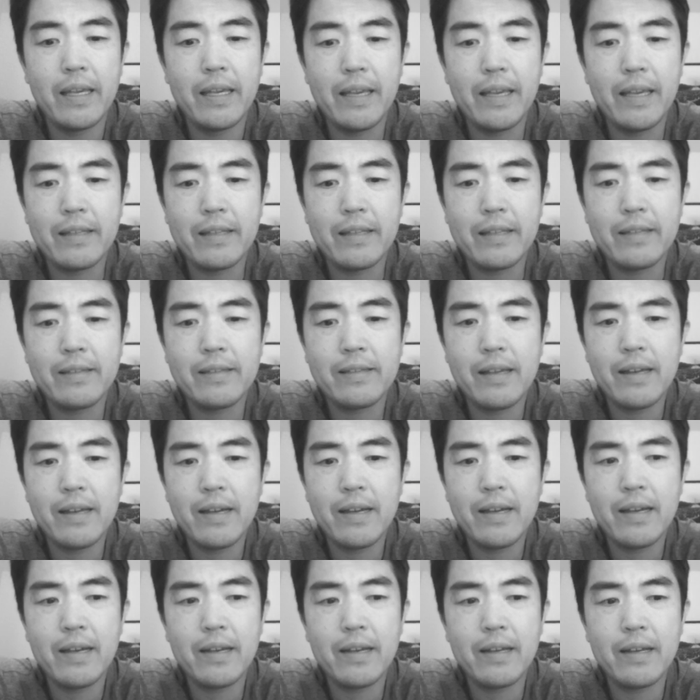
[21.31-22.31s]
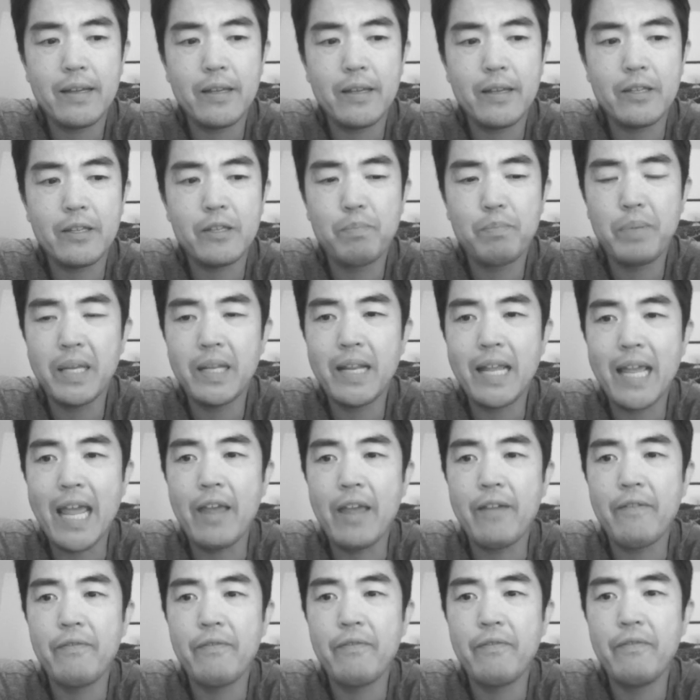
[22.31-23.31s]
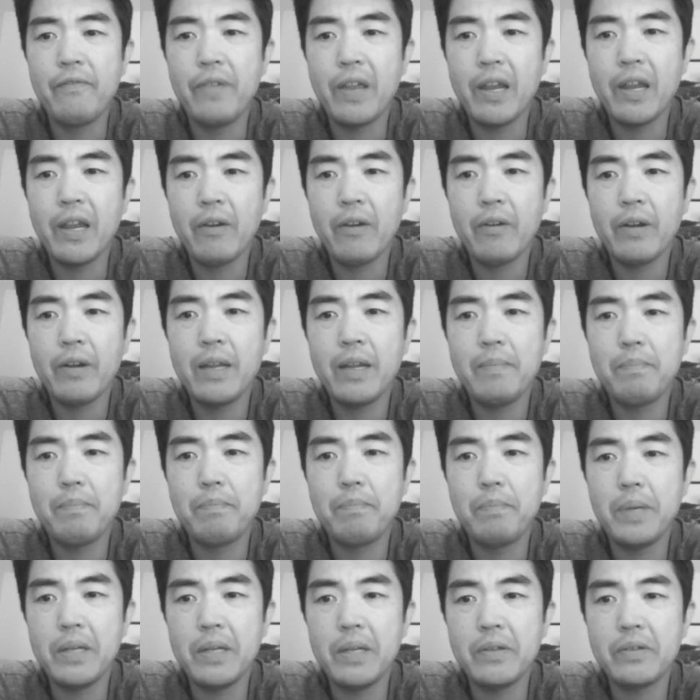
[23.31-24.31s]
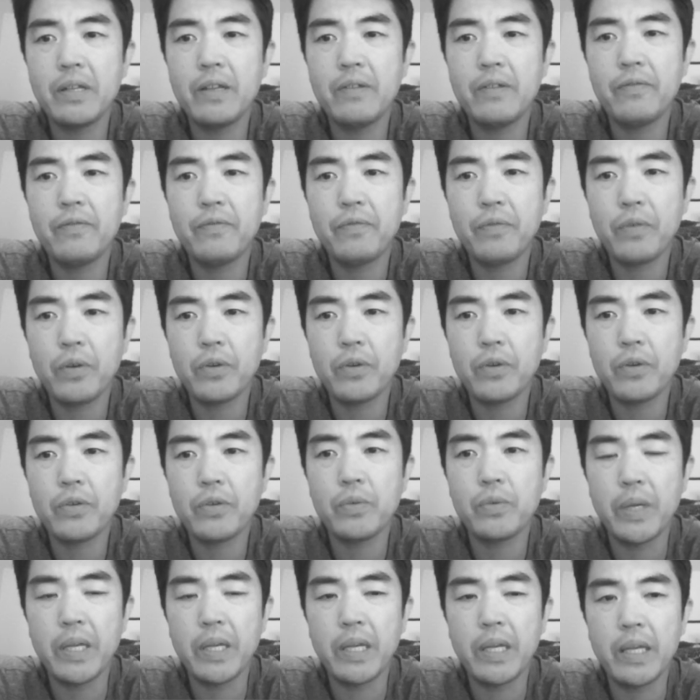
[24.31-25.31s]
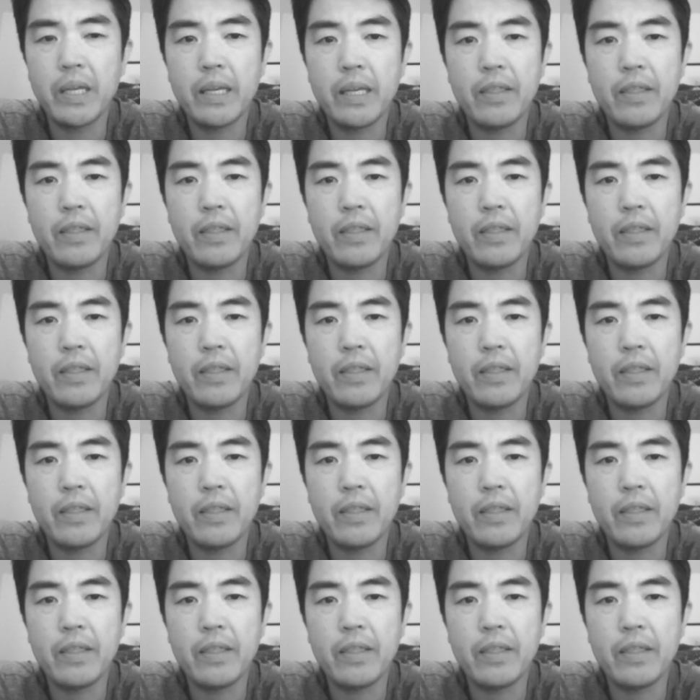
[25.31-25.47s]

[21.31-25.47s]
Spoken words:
it's been a very busy first week,